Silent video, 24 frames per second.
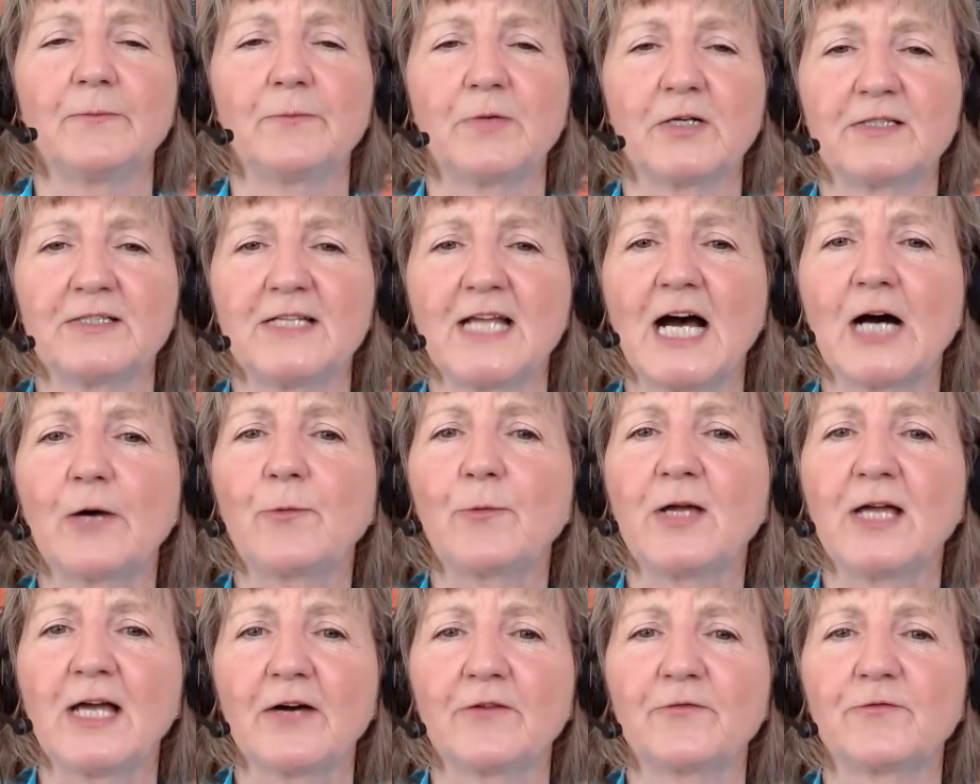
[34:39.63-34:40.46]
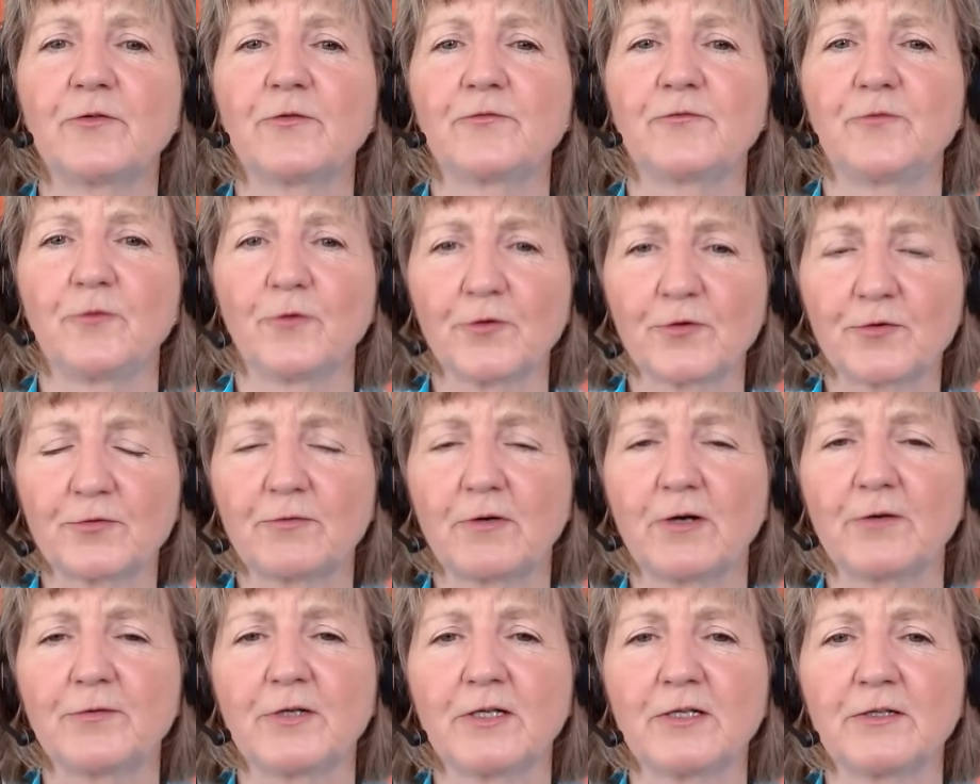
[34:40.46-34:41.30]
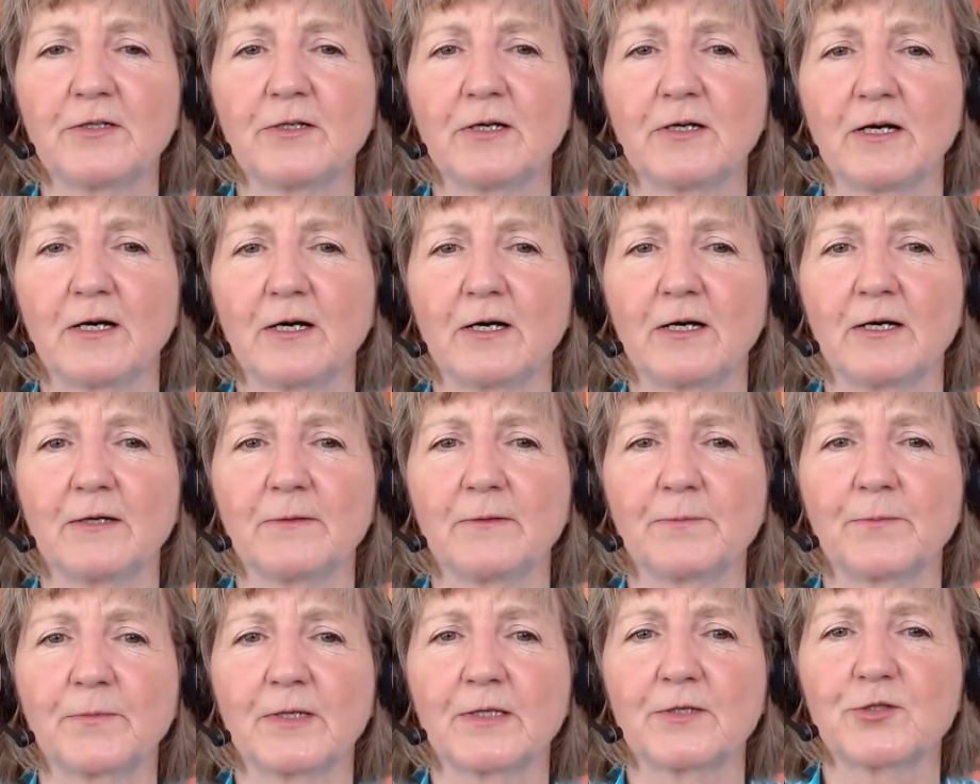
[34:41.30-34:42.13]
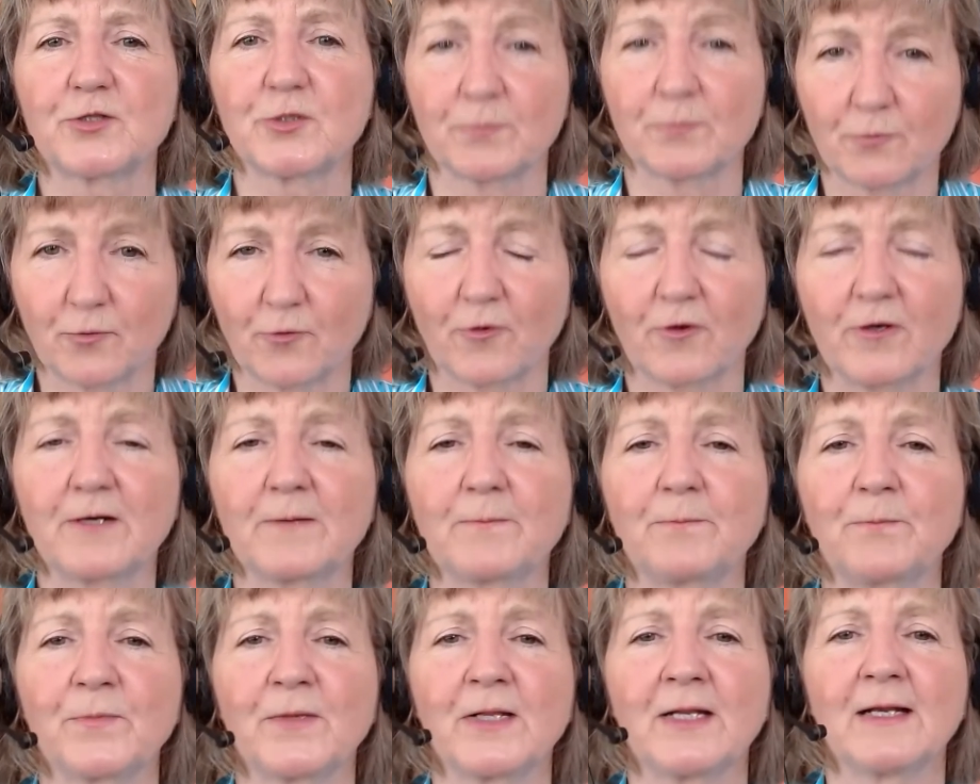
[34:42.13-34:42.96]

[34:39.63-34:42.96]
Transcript: But now we have full throated uh, support.